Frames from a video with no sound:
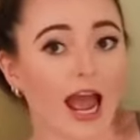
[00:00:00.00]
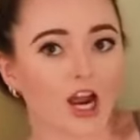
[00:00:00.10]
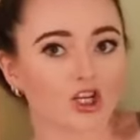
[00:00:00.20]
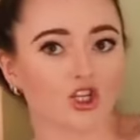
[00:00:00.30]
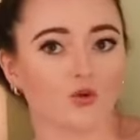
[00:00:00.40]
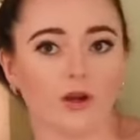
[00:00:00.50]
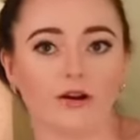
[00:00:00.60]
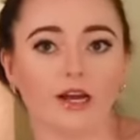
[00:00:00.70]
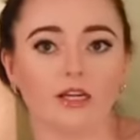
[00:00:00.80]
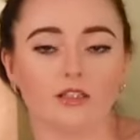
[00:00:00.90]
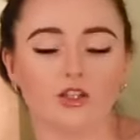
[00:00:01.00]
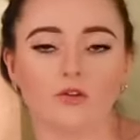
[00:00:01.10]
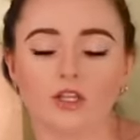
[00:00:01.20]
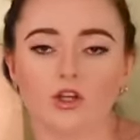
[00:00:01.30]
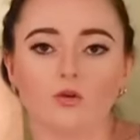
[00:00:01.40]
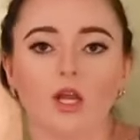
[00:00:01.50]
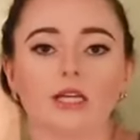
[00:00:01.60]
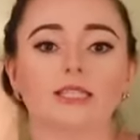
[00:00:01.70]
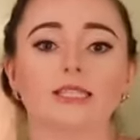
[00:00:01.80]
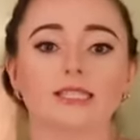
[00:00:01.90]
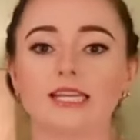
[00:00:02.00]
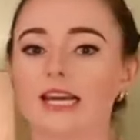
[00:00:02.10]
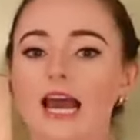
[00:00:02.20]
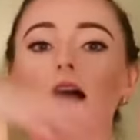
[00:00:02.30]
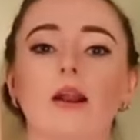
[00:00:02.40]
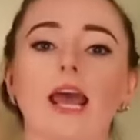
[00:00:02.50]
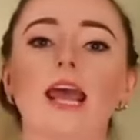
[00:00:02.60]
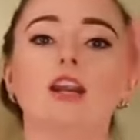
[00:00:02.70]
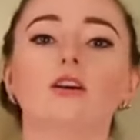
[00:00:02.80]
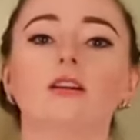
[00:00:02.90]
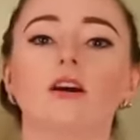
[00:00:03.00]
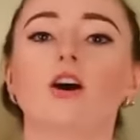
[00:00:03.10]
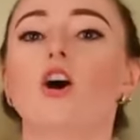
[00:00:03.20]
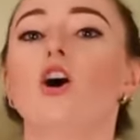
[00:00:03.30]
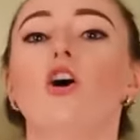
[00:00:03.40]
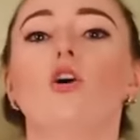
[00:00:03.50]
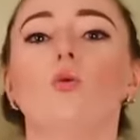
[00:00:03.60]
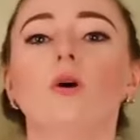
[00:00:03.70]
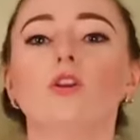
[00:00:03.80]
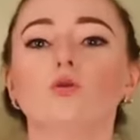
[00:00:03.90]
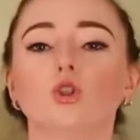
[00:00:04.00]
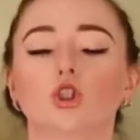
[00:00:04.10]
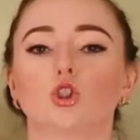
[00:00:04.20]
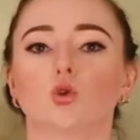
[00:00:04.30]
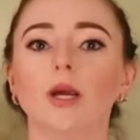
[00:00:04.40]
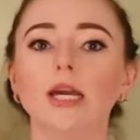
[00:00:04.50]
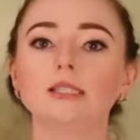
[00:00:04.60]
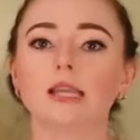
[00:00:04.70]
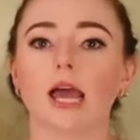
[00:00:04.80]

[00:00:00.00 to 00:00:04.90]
I actually wear it, so they don't like stick out. I hate it when those strings